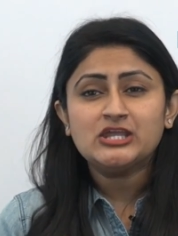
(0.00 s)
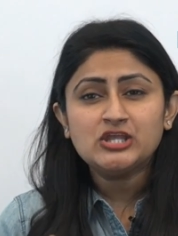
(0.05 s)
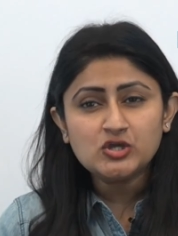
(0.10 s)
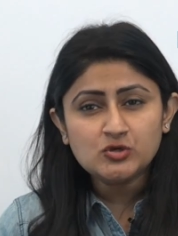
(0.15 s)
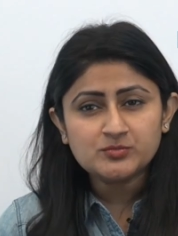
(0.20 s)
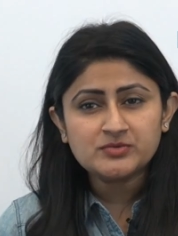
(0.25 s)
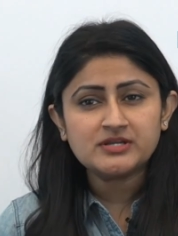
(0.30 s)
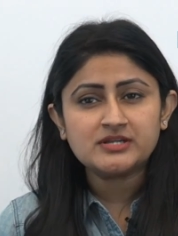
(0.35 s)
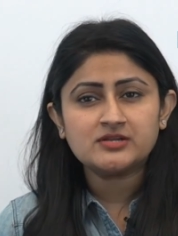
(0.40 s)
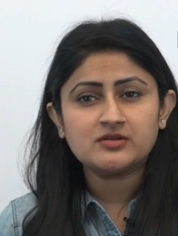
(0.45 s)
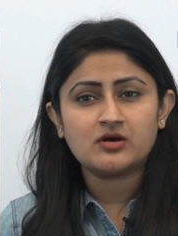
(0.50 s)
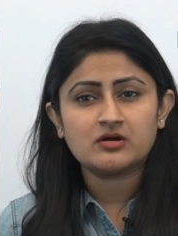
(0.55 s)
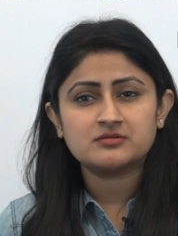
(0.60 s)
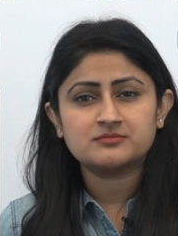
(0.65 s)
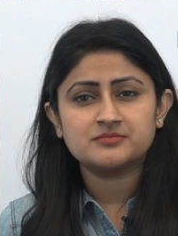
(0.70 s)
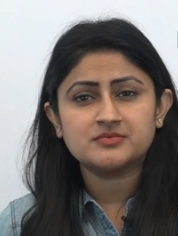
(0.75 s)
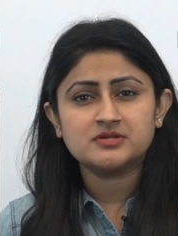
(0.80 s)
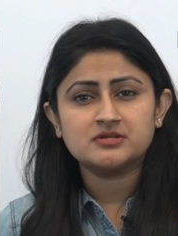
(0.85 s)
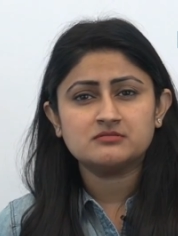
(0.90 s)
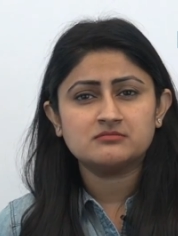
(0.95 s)
human
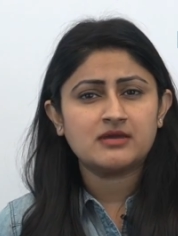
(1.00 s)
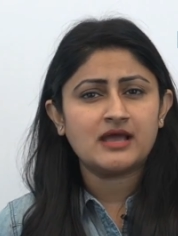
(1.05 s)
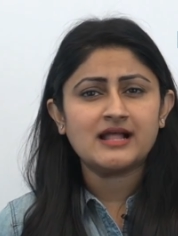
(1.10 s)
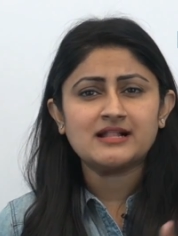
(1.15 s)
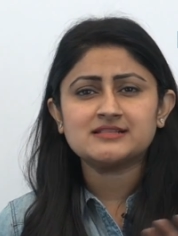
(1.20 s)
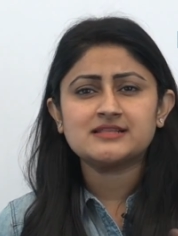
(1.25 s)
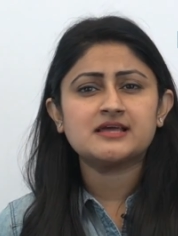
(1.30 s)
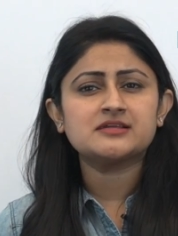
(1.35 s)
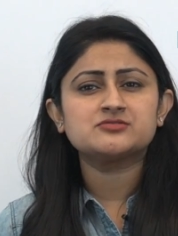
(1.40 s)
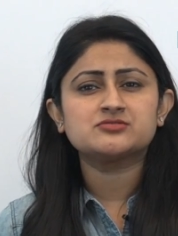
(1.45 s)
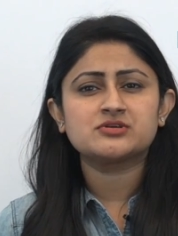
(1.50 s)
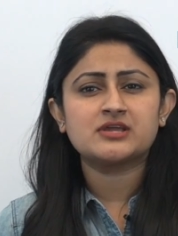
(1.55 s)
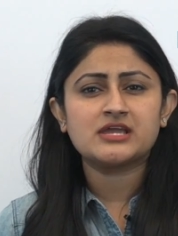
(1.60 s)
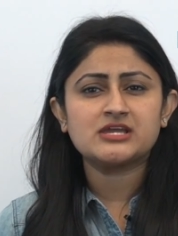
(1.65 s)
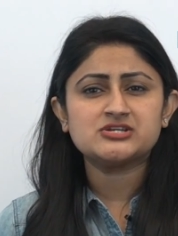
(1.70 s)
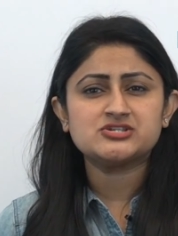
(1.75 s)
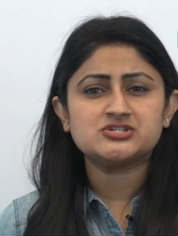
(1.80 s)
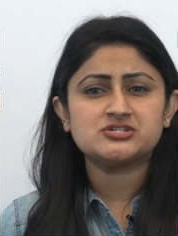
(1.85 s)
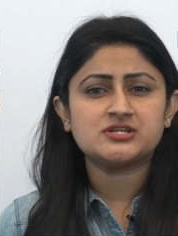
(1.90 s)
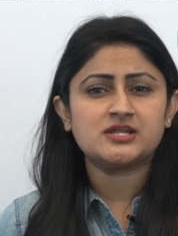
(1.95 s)
anatomy, health
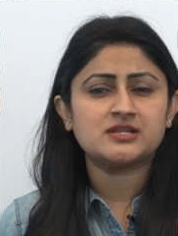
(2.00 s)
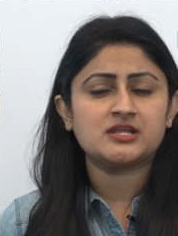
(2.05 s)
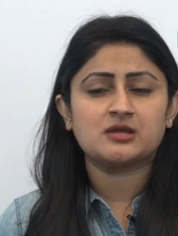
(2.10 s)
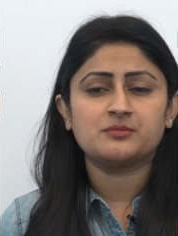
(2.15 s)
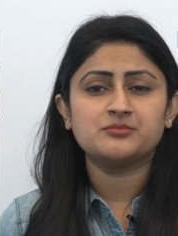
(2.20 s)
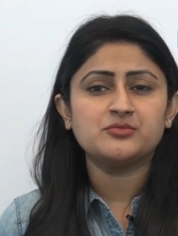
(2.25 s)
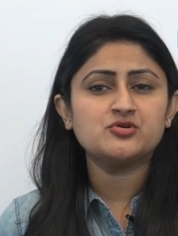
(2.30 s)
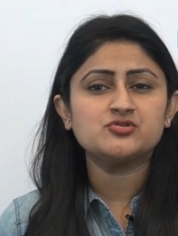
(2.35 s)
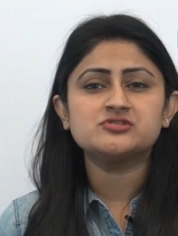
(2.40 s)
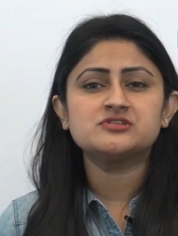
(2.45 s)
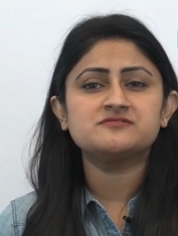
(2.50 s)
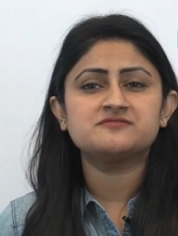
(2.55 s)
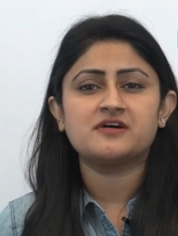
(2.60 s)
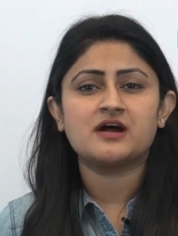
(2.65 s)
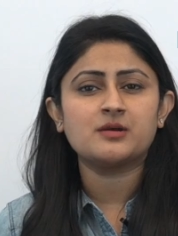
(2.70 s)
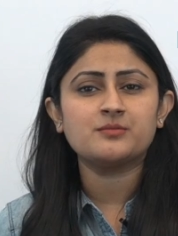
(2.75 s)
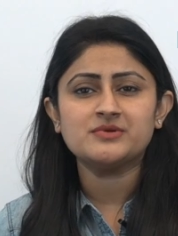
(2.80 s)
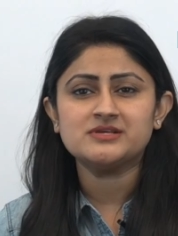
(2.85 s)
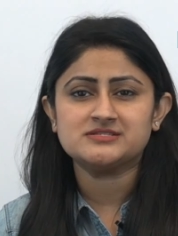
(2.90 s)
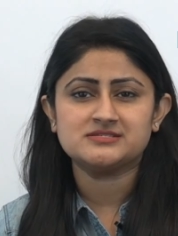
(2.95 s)
education and community
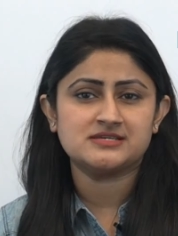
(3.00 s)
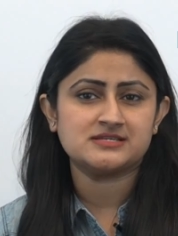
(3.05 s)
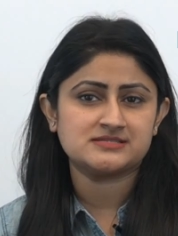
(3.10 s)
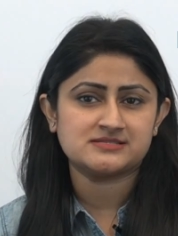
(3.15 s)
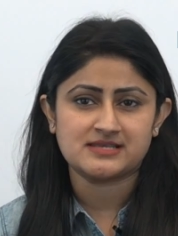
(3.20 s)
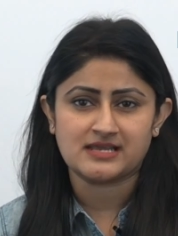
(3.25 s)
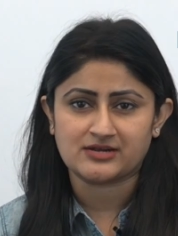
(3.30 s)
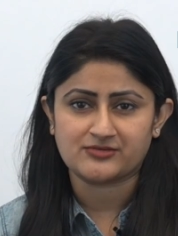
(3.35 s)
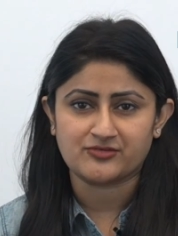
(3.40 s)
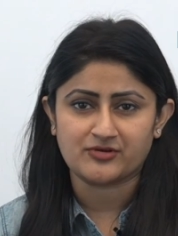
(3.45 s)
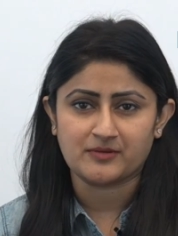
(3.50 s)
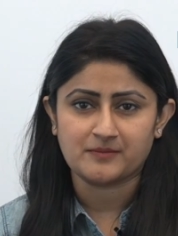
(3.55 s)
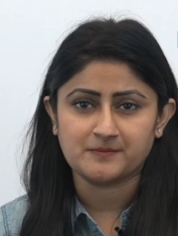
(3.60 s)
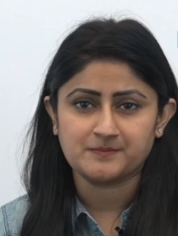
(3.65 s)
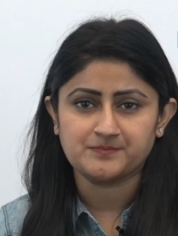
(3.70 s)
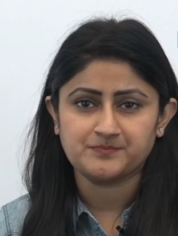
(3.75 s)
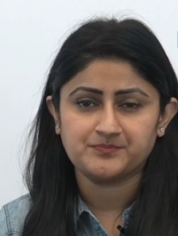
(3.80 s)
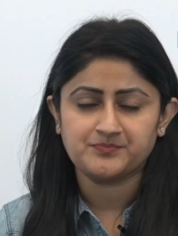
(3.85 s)
pharmacy, etc.